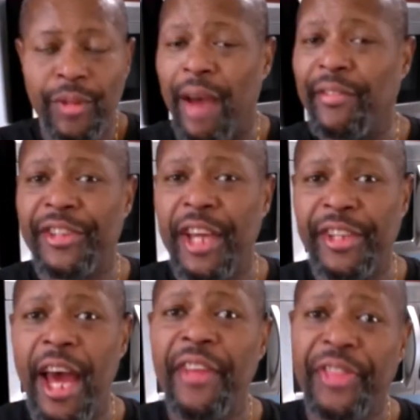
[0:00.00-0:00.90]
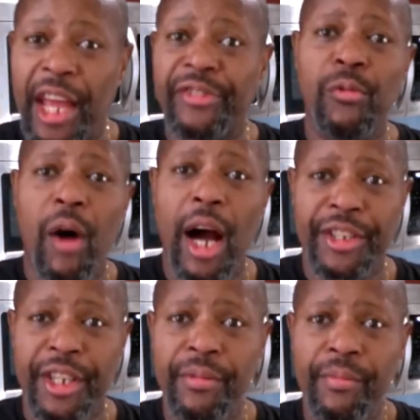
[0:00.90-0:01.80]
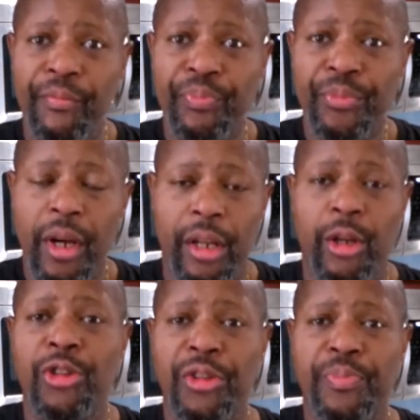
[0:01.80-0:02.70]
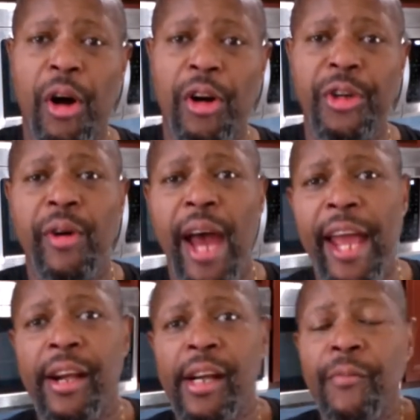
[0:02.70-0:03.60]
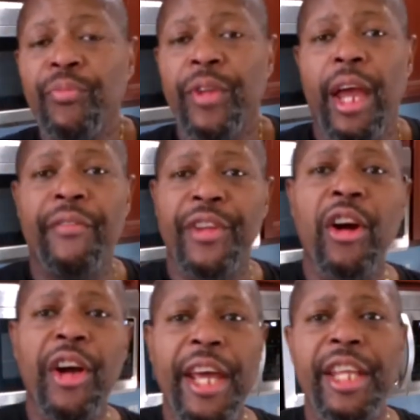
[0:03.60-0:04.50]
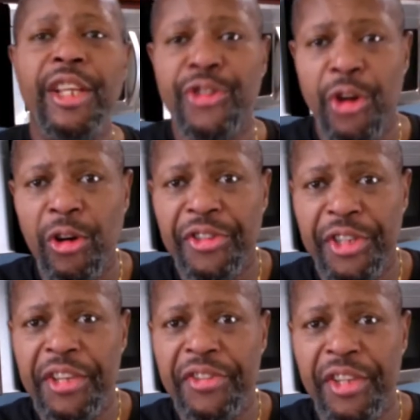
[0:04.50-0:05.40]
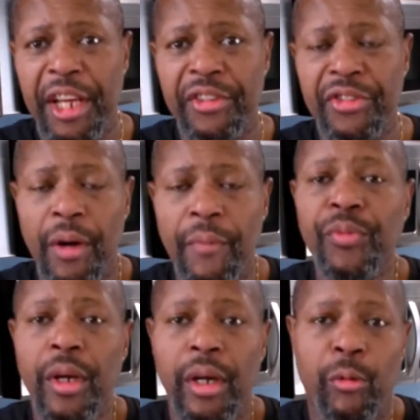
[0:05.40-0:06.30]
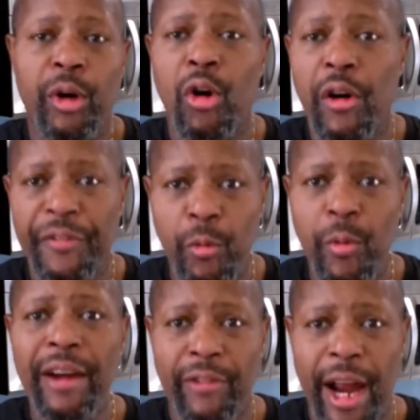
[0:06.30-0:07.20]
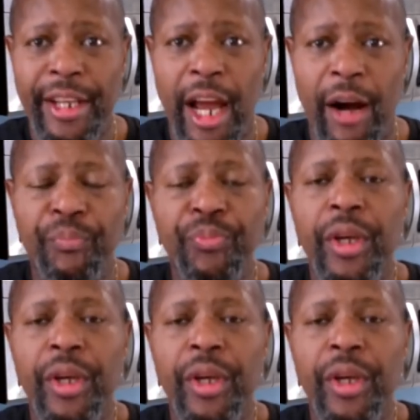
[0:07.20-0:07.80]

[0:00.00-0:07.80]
Having said that, thanks for watching. I know this is part two. Hey, if there are any jerk seasonings, we're going for wet right now.